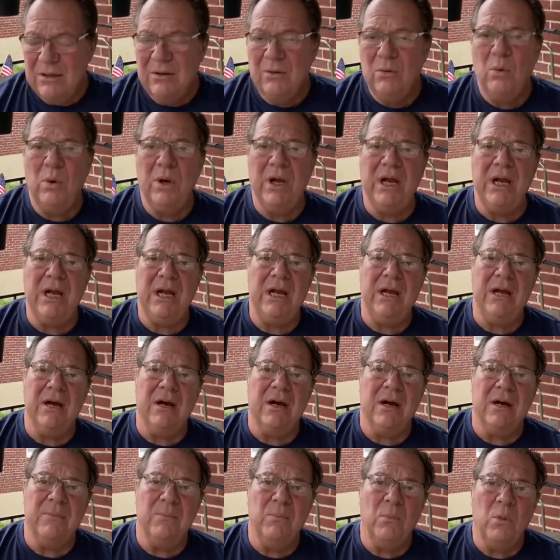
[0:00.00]
We
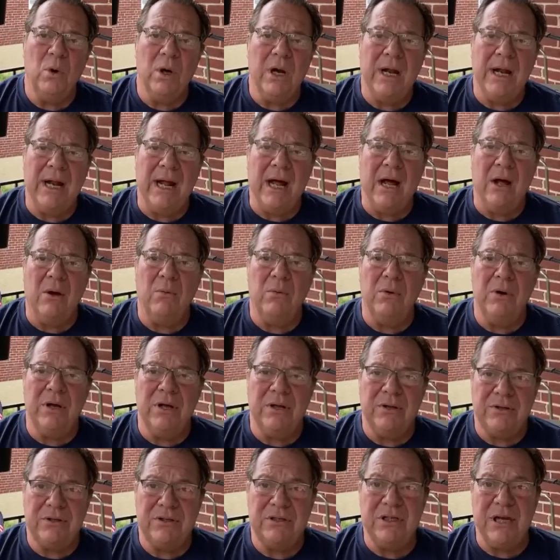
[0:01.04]
went out
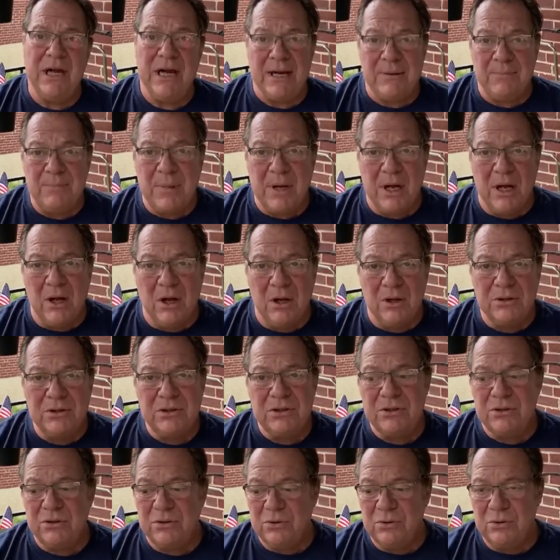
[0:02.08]
with Dan Bell
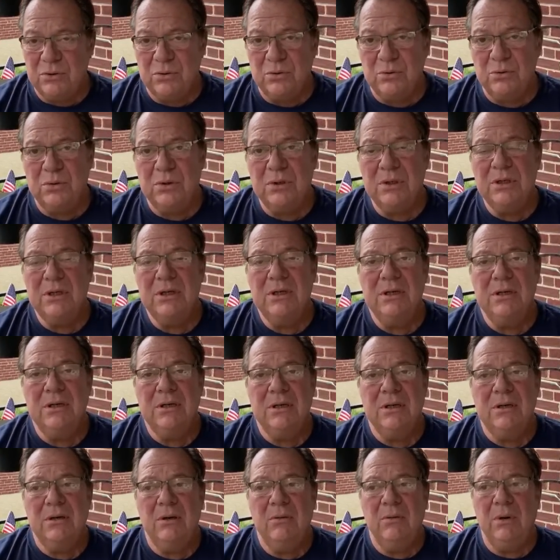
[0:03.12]

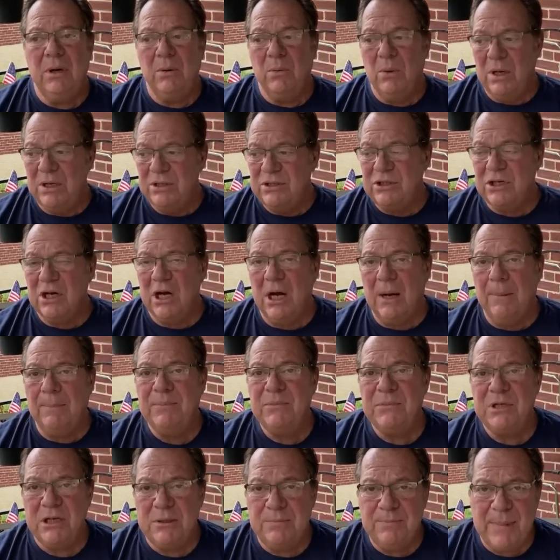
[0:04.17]
we went to
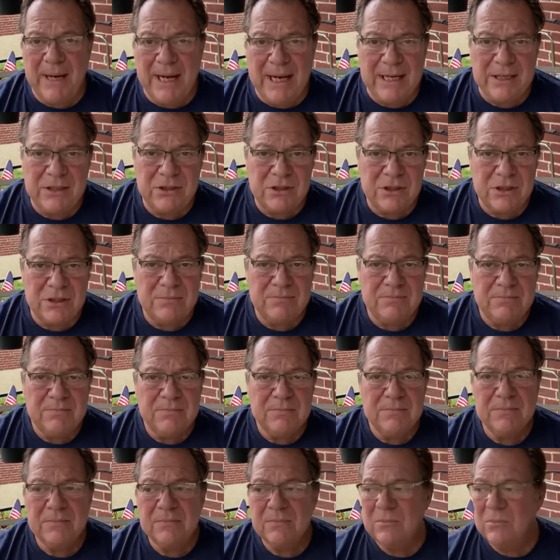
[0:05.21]
Upton Mansion.
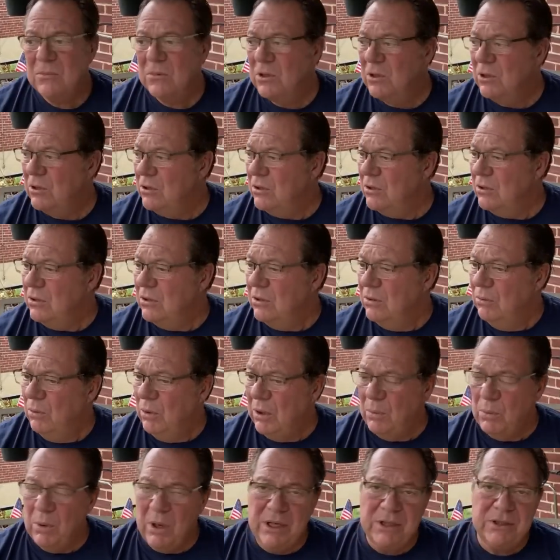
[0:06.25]
We
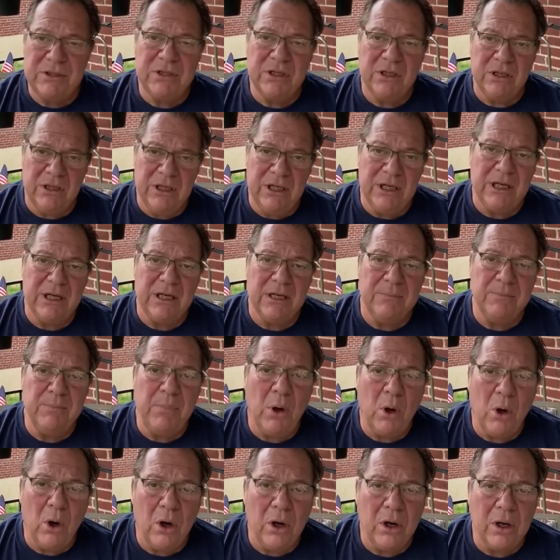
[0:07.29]
went to Leakin
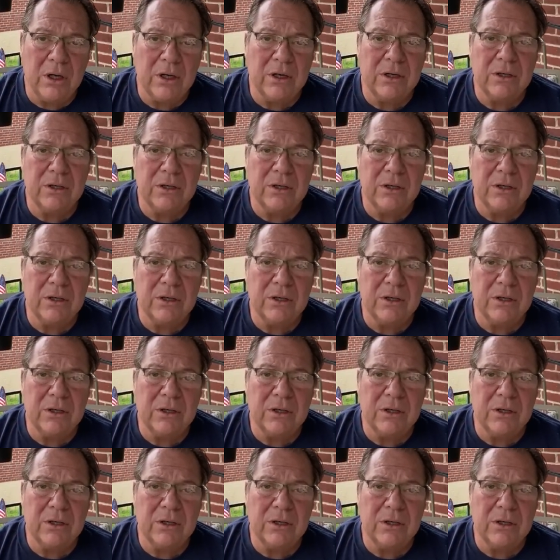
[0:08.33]
Park.